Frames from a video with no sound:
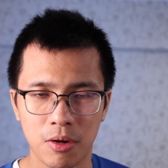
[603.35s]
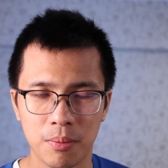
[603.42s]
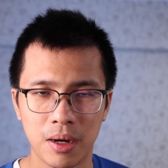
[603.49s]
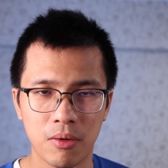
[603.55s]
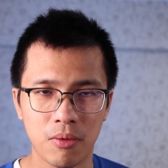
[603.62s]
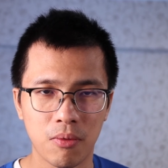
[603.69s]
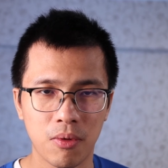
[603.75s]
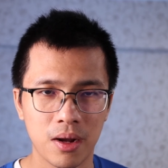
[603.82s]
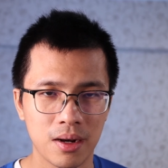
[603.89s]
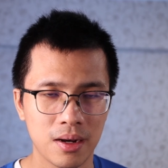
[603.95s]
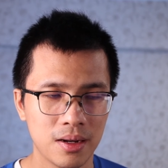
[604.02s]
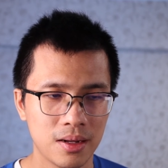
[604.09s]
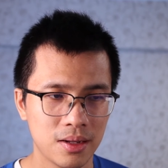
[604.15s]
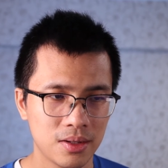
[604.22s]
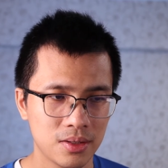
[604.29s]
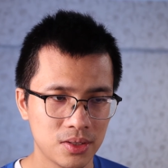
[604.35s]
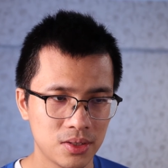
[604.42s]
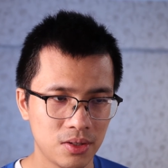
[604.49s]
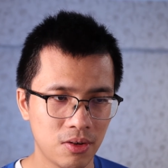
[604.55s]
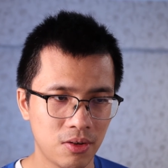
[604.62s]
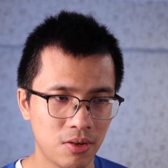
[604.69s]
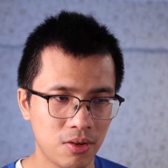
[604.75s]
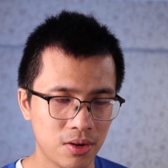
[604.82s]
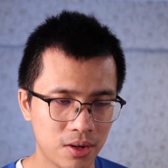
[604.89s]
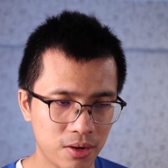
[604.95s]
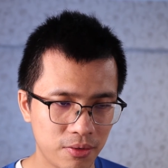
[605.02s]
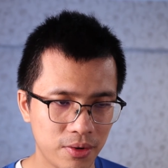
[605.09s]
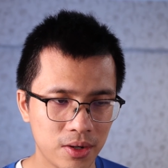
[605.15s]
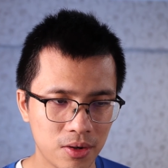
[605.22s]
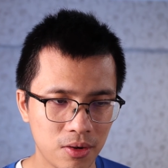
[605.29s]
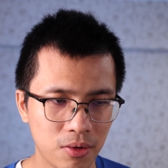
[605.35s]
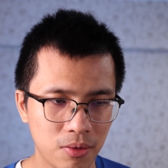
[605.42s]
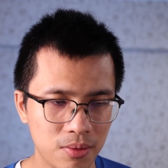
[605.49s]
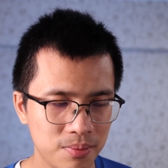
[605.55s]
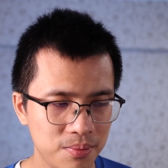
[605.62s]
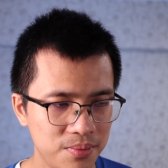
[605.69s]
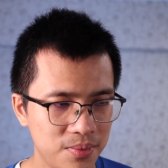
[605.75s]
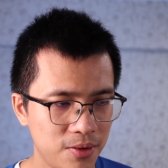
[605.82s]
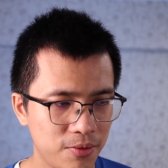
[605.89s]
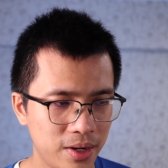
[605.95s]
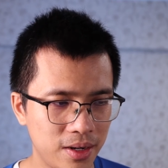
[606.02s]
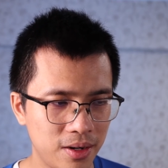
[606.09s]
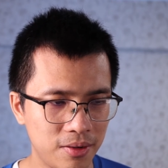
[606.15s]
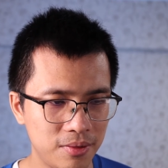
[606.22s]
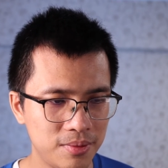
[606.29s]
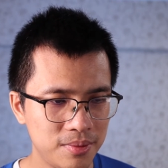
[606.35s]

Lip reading: about what is your career goal right now.